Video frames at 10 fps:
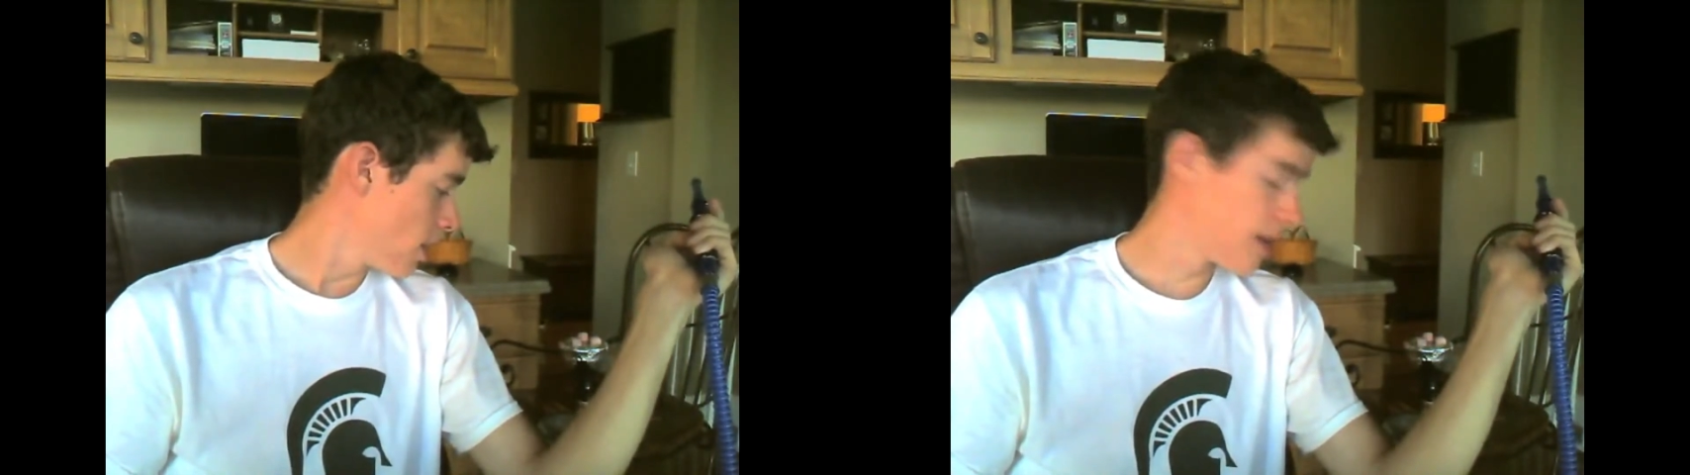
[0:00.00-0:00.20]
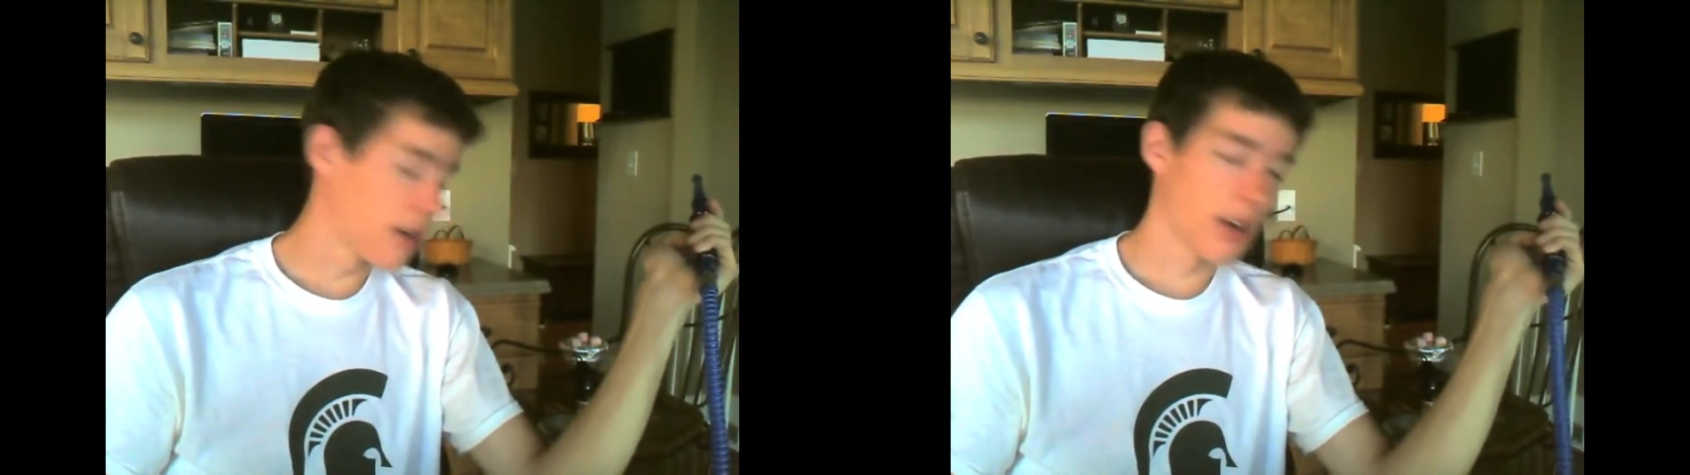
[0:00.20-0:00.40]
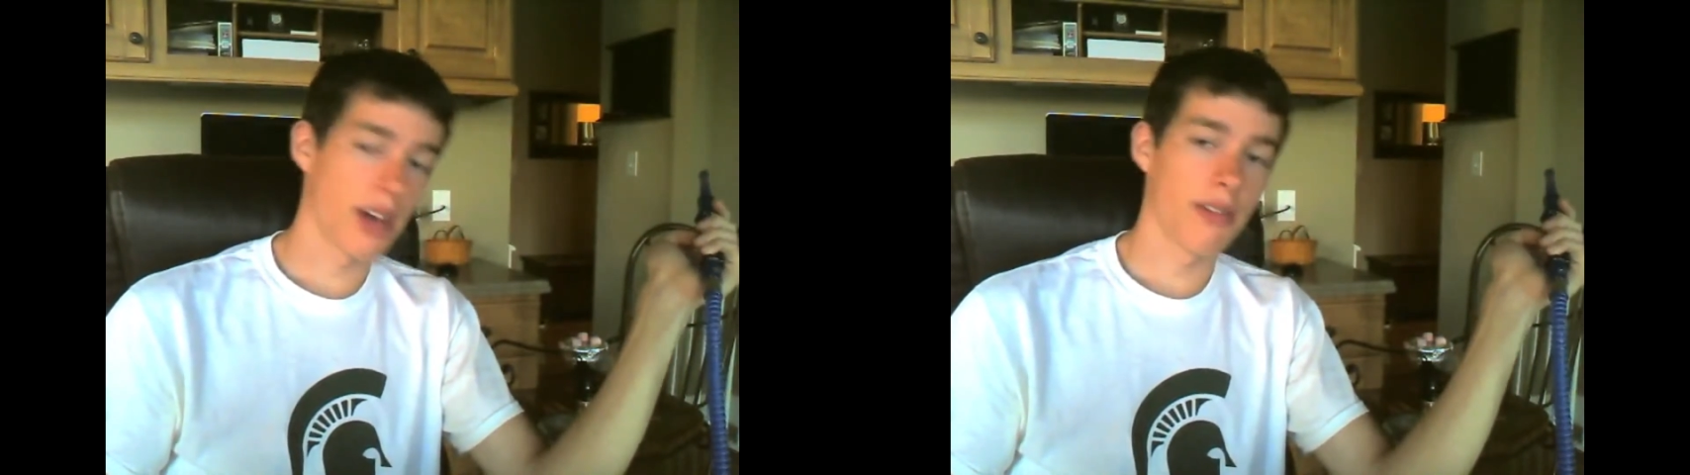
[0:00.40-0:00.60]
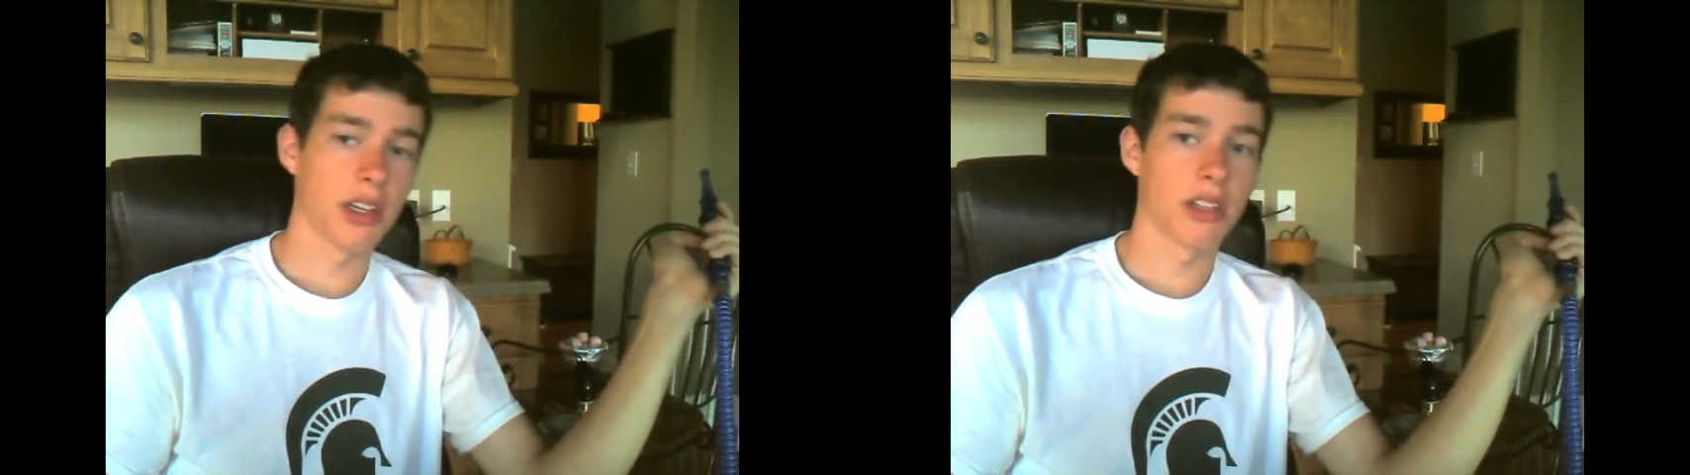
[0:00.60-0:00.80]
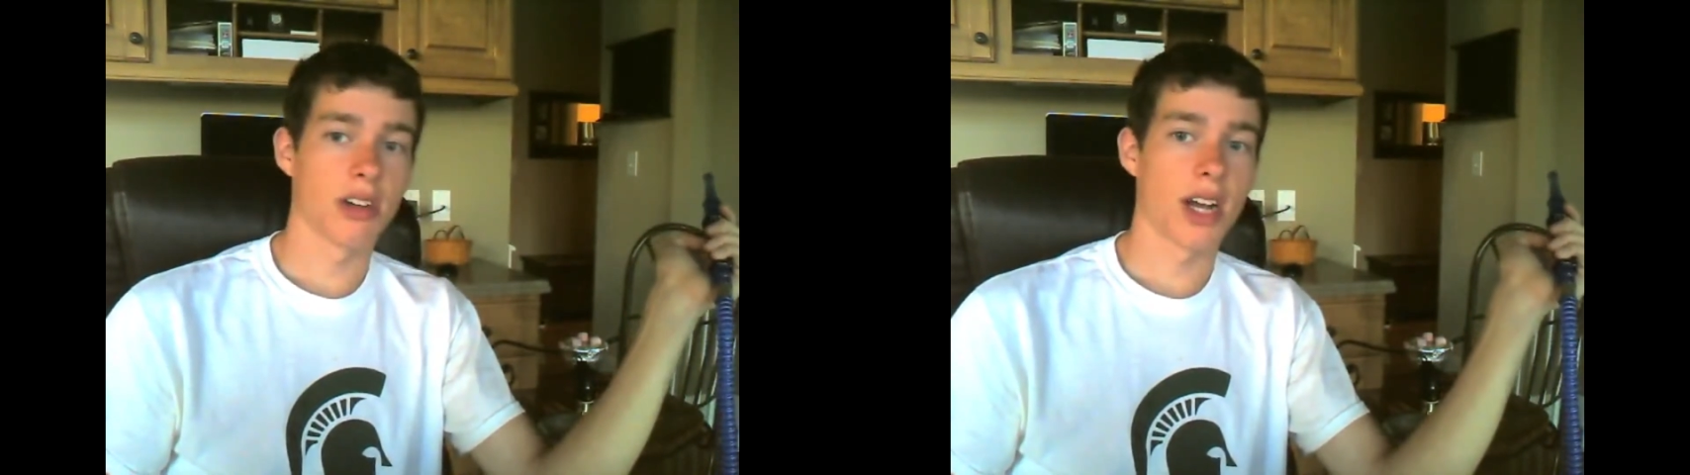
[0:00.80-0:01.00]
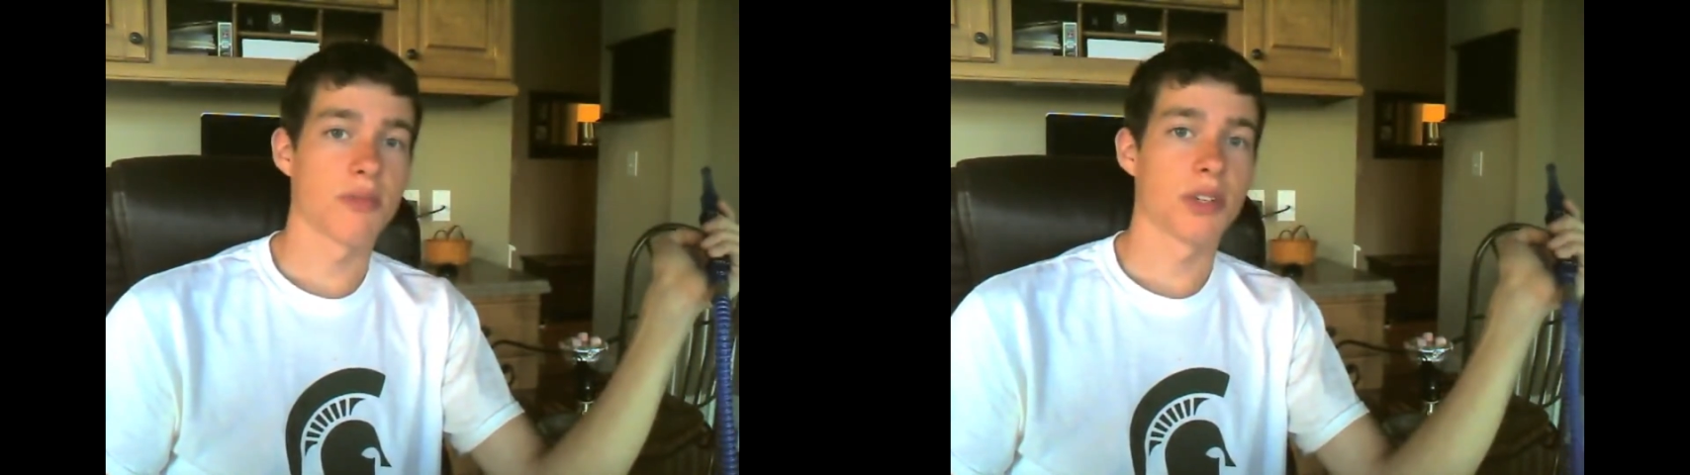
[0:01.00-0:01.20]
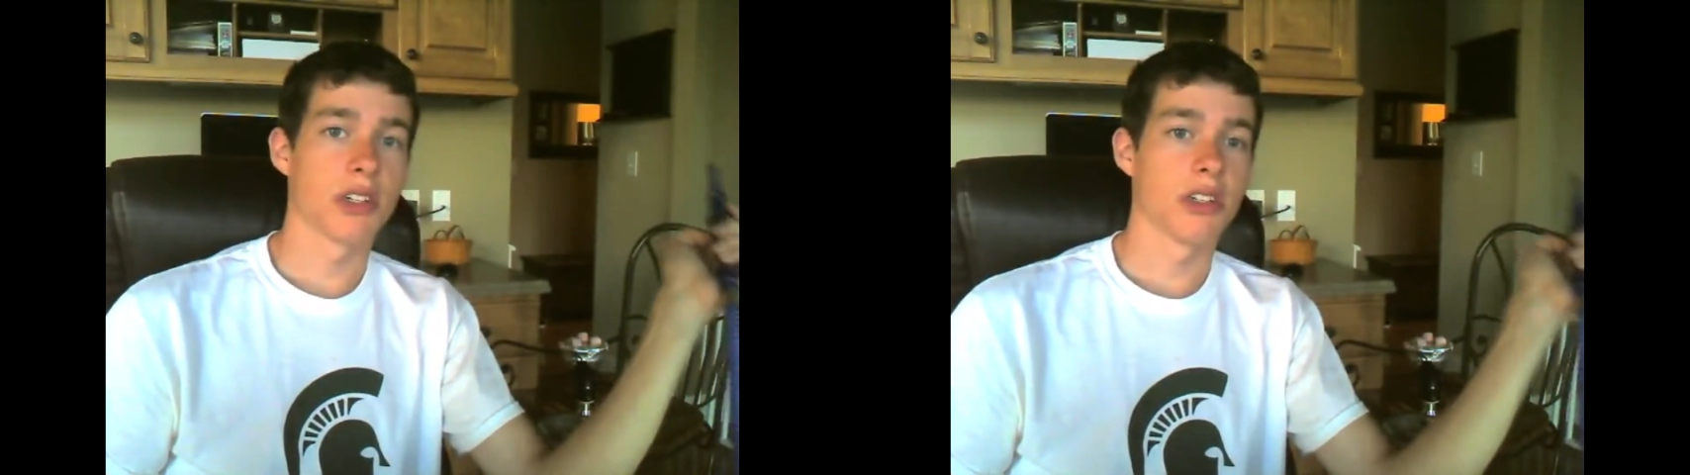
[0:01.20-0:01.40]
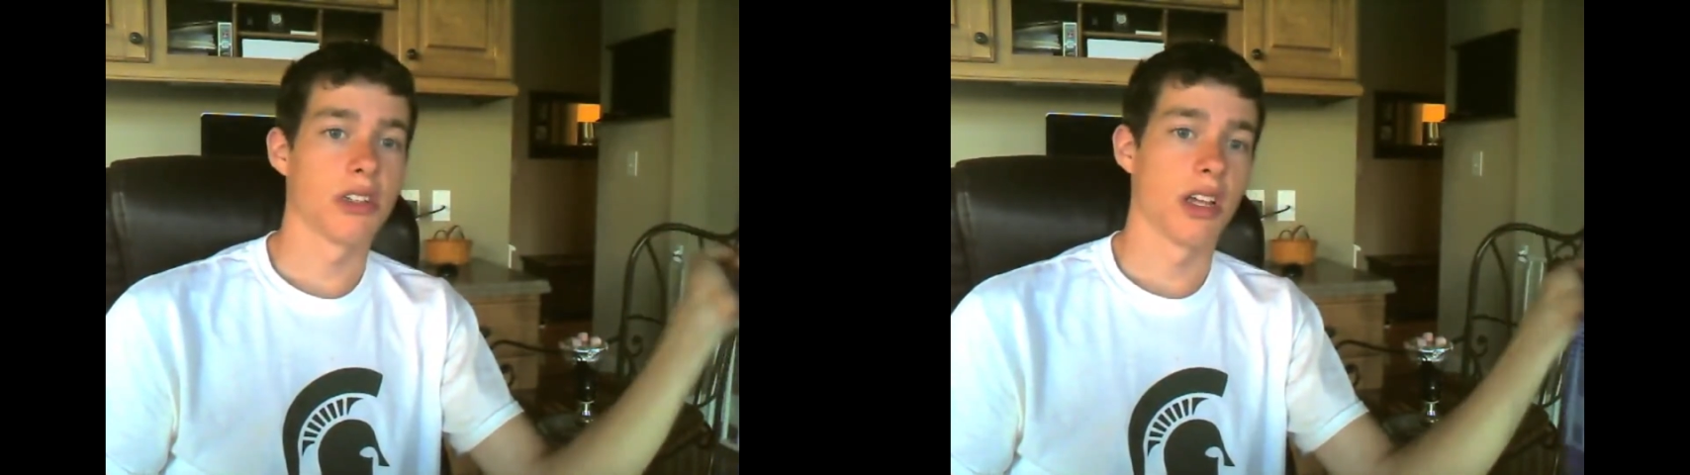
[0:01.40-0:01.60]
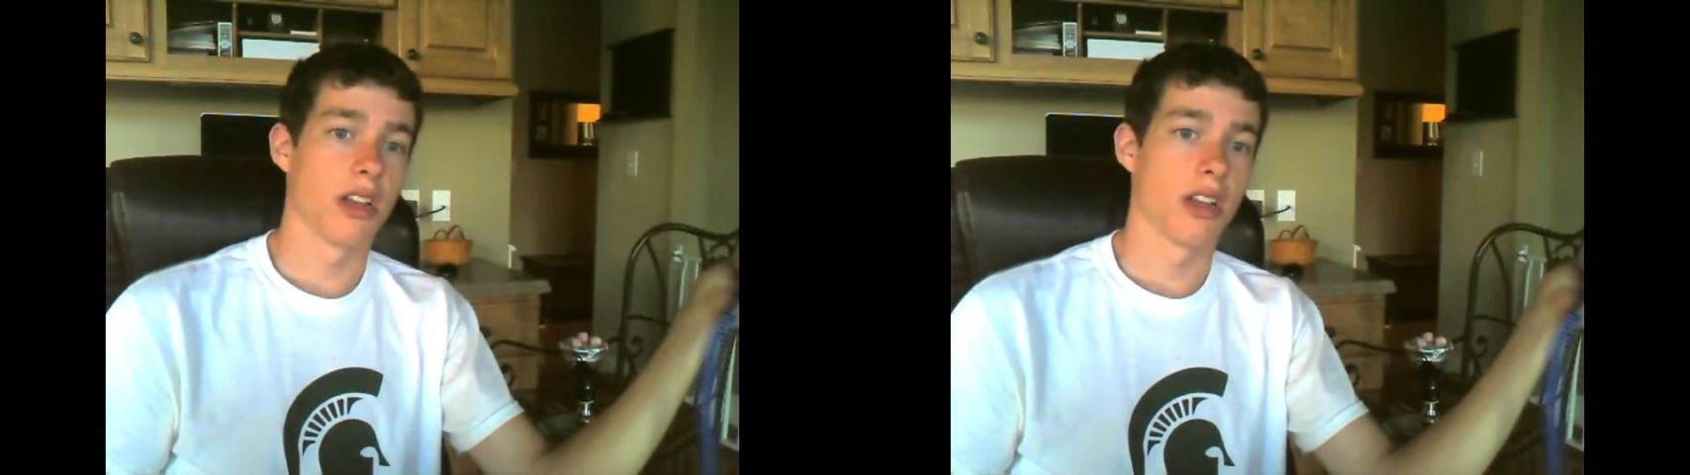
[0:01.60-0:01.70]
if you don't have any other option,